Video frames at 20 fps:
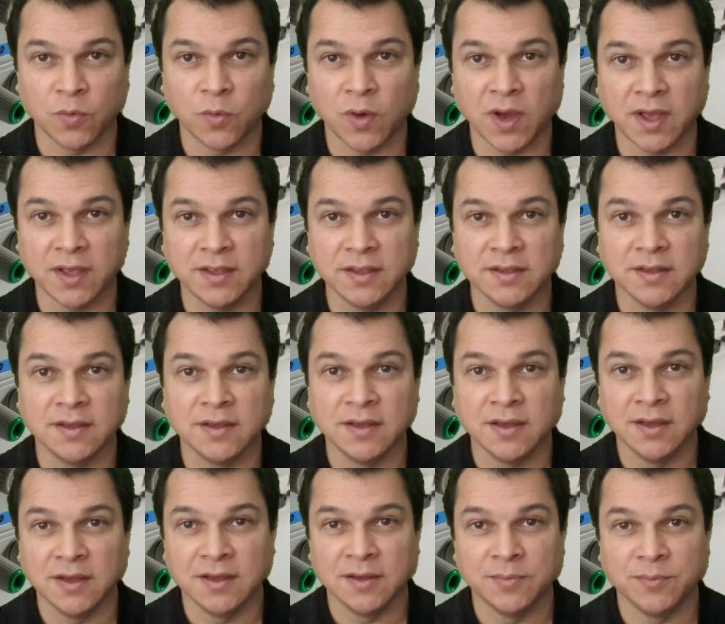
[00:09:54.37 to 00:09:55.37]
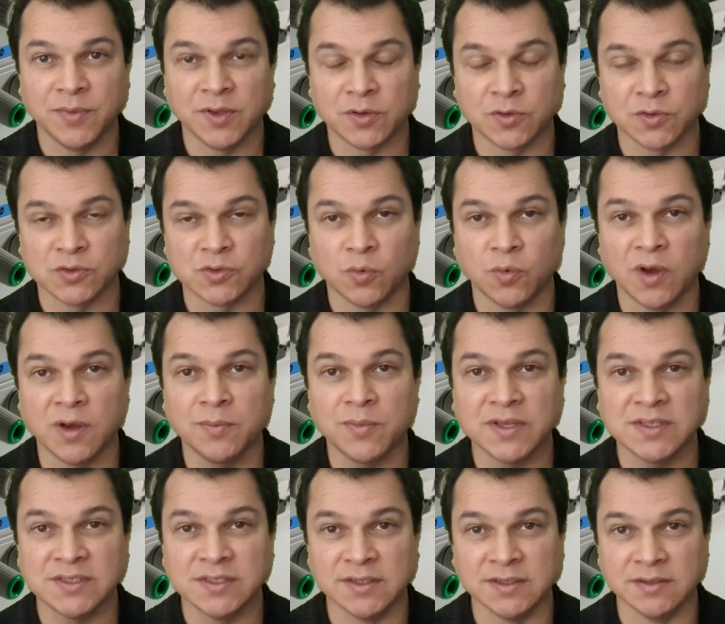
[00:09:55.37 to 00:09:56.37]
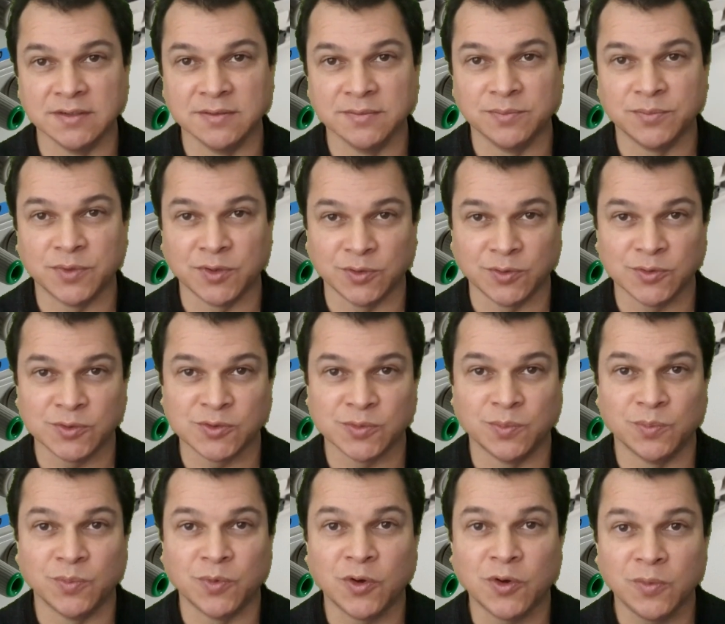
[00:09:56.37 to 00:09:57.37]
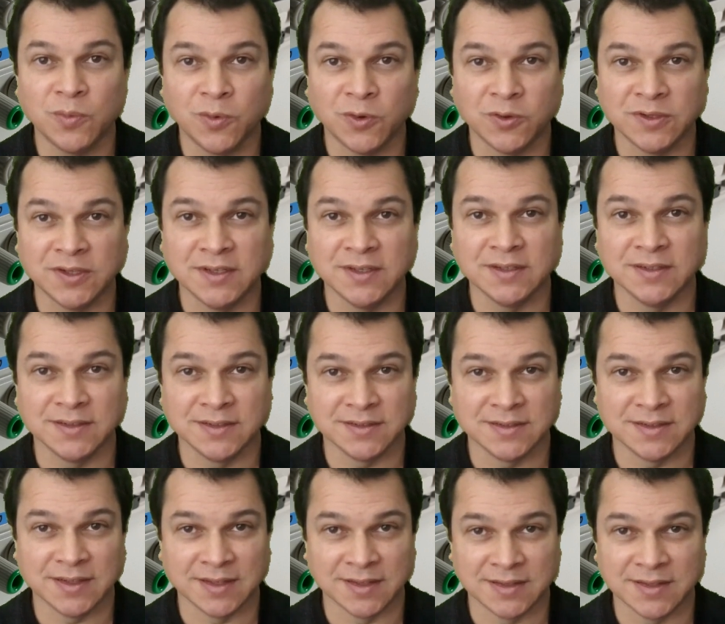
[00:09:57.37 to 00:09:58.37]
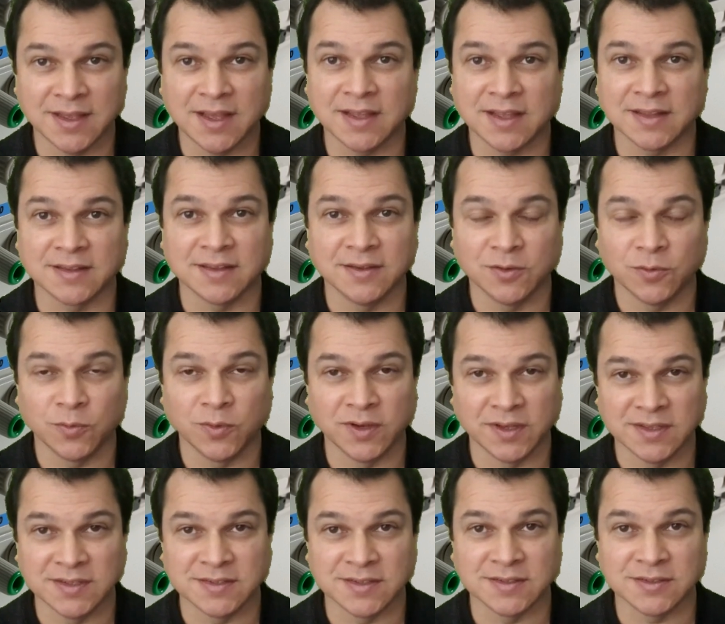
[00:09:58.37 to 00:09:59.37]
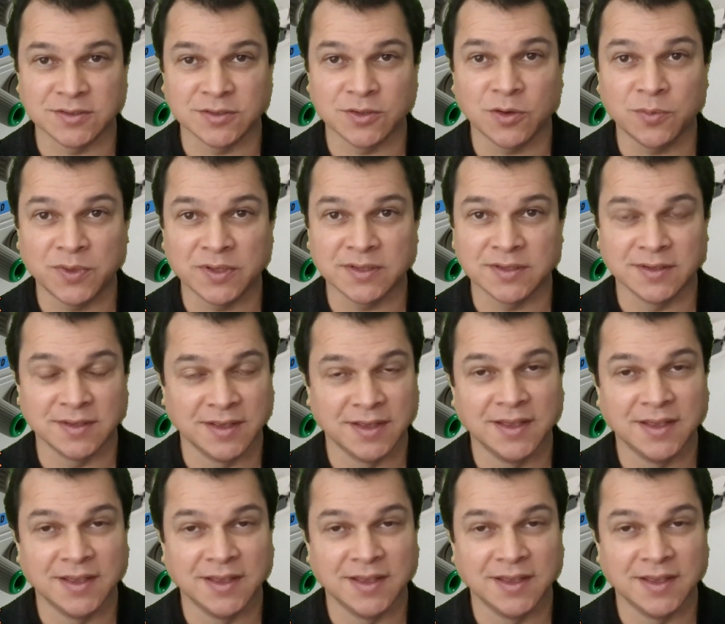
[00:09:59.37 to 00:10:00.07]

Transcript: Why? Because one machine produces more money than that when it's stopped